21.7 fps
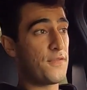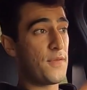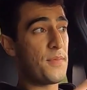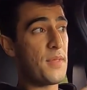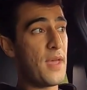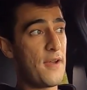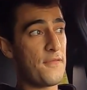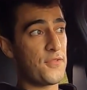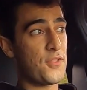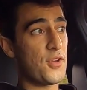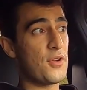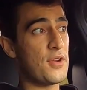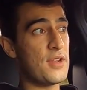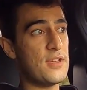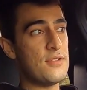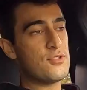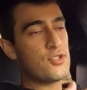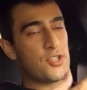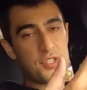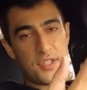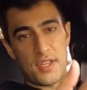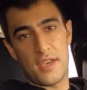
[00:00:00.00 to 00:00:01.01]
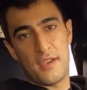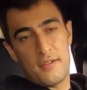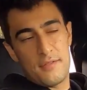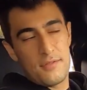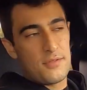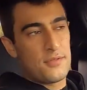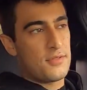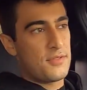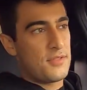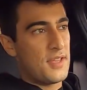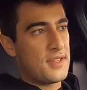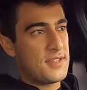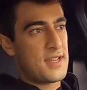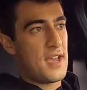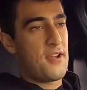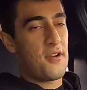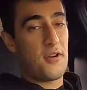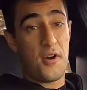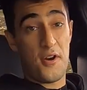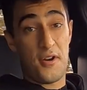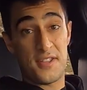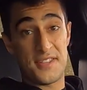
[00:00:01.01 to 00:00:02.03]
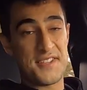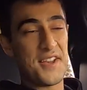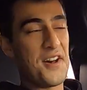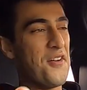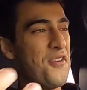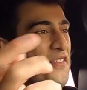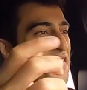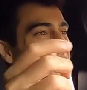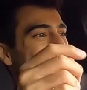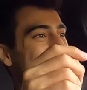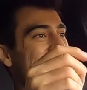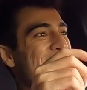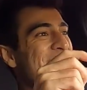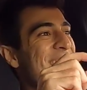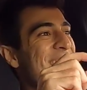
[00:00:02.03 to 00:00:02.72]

from the F30, just like the entire car itself,